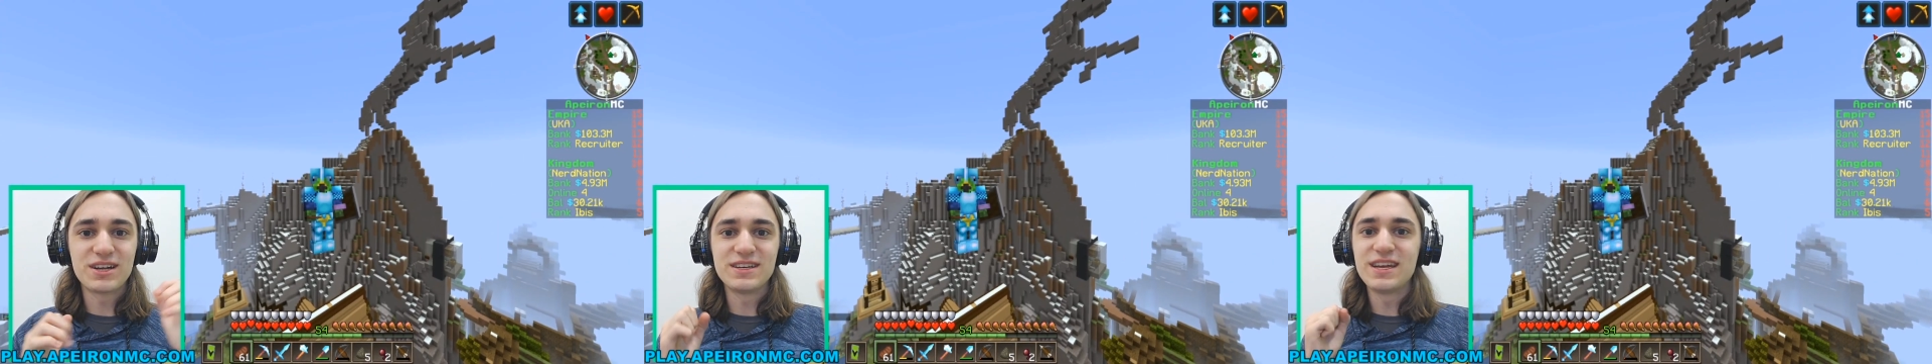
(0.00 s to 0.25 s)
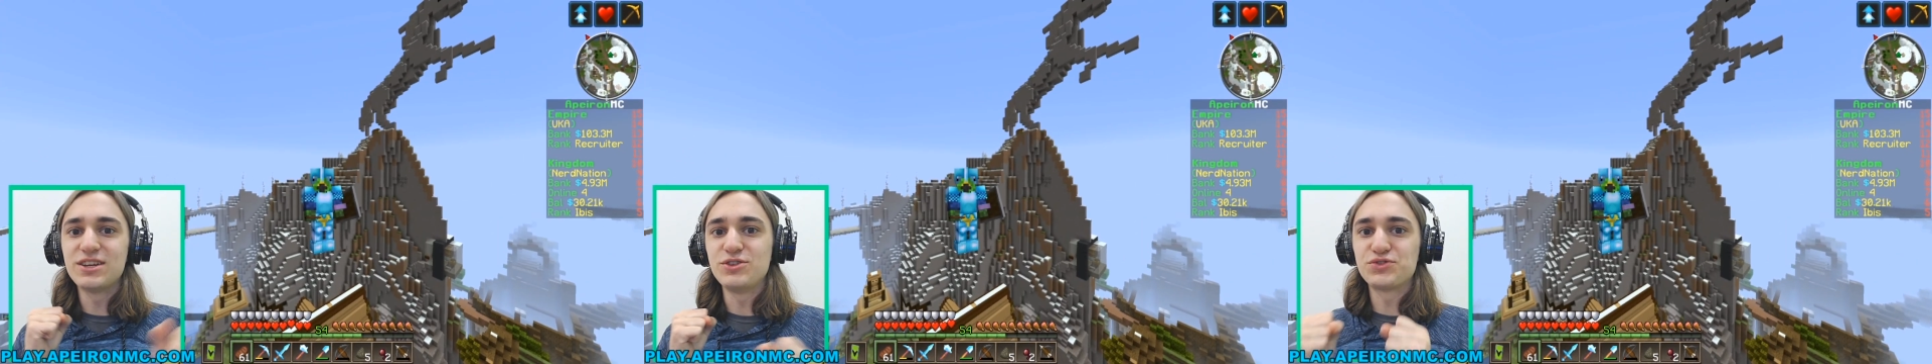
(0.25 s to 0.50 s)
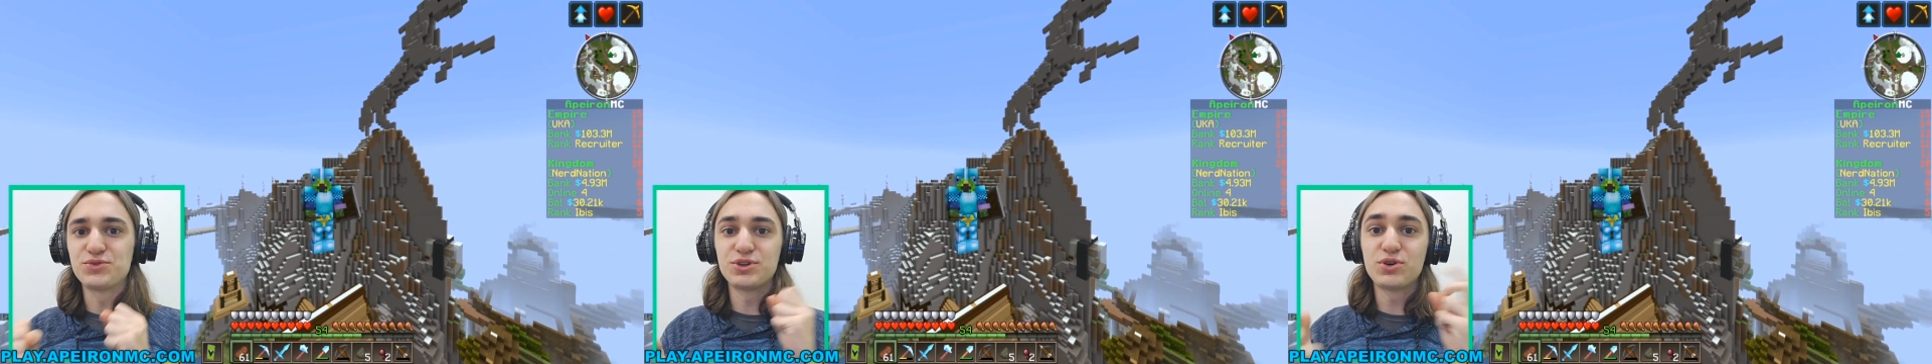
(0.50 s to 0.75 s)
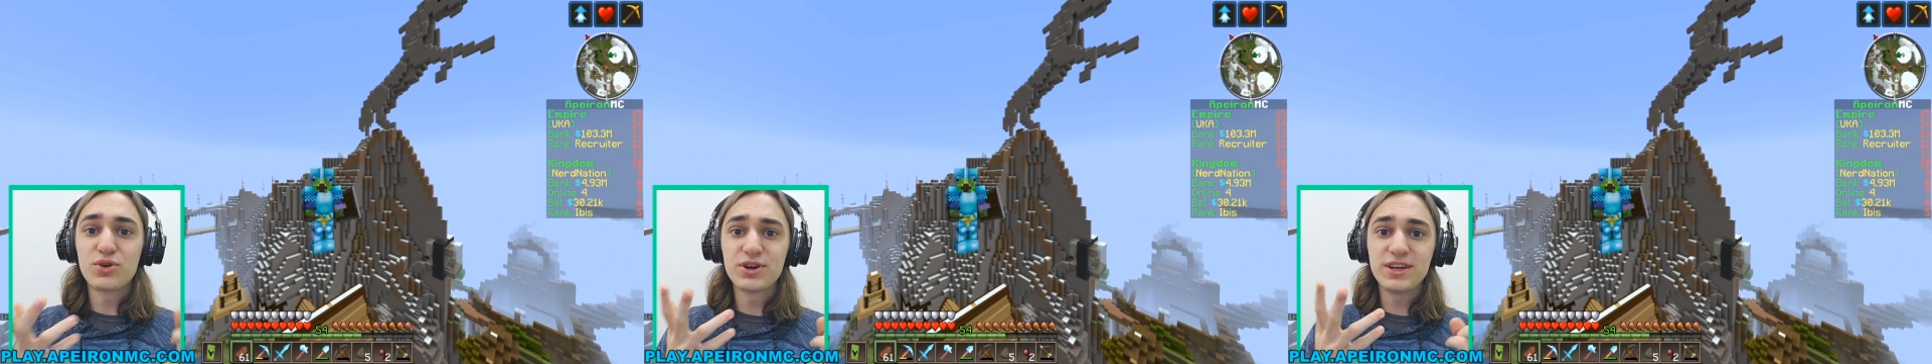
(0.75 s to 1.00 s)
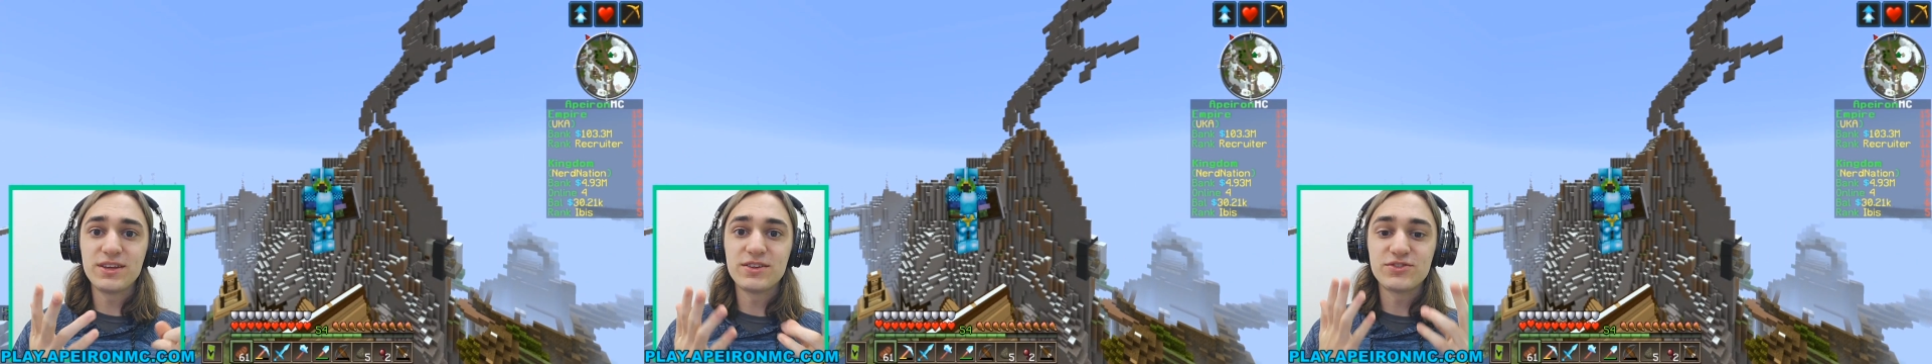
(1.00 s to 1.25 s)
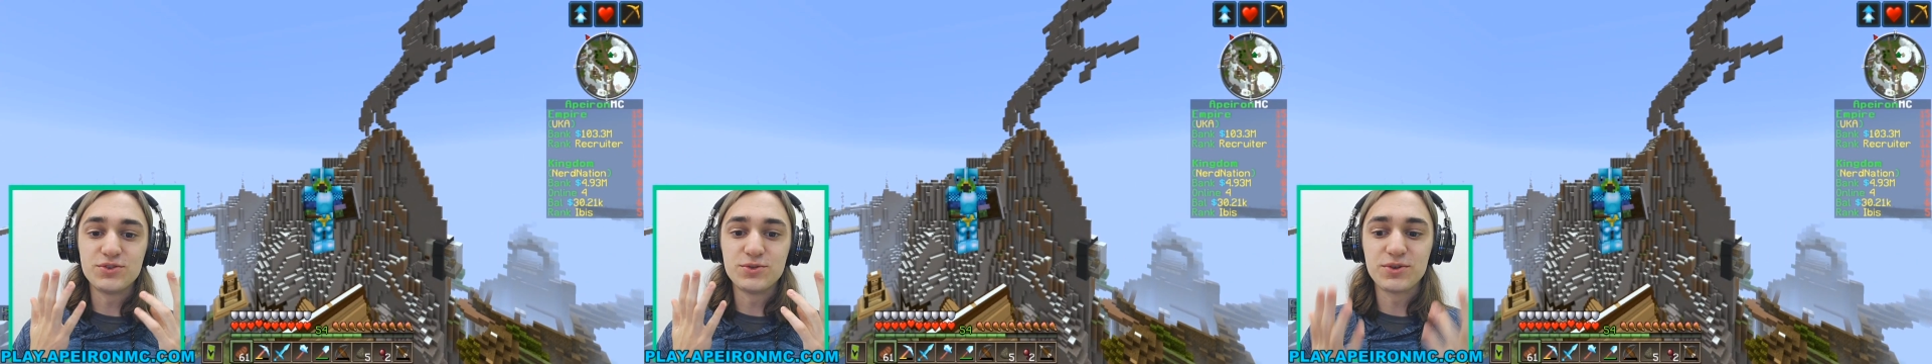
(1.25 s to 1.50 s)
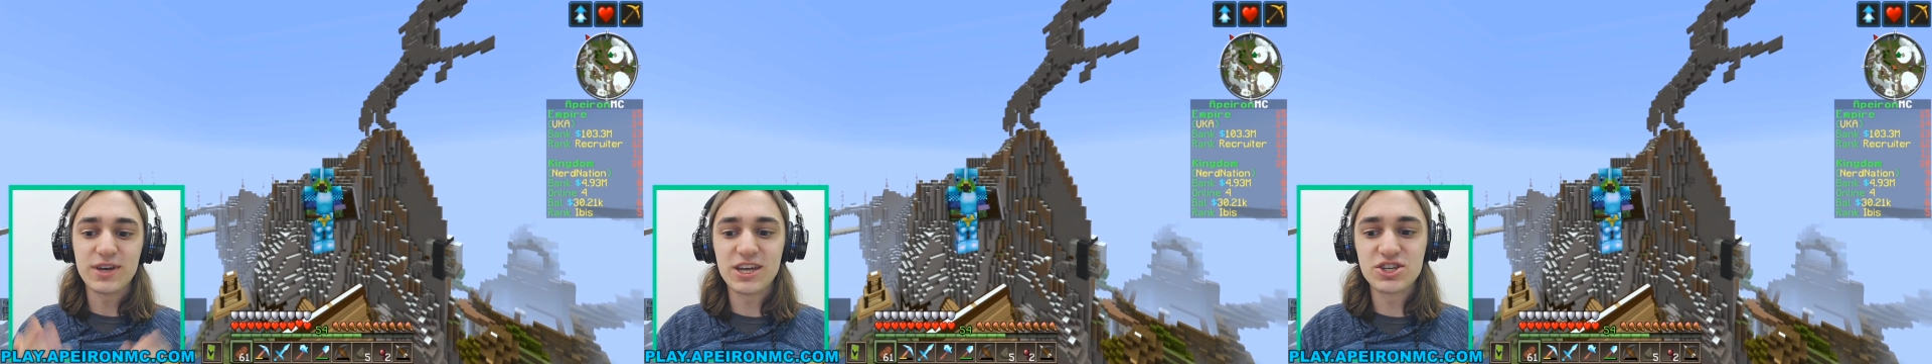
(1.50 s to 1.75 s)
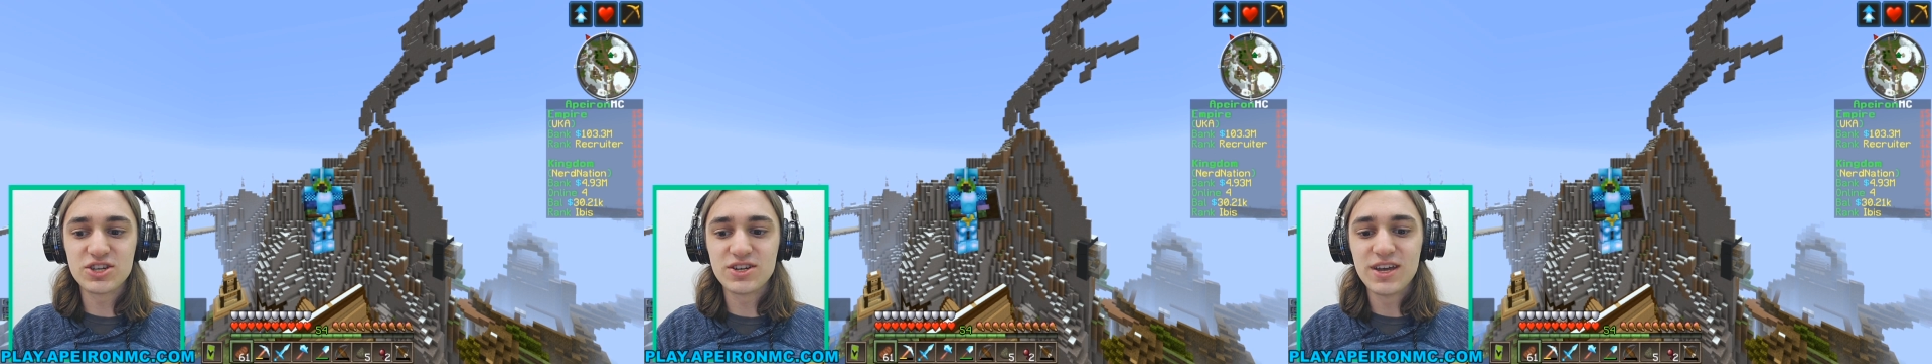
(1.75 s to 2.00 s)
of getting used to recording in this new
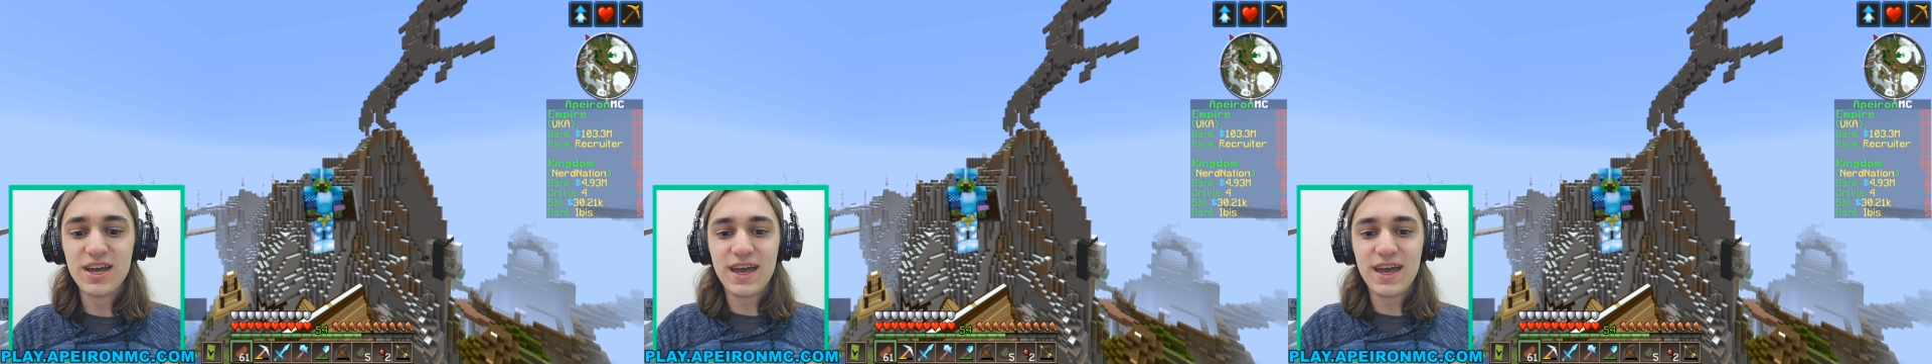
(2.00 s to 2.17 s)
location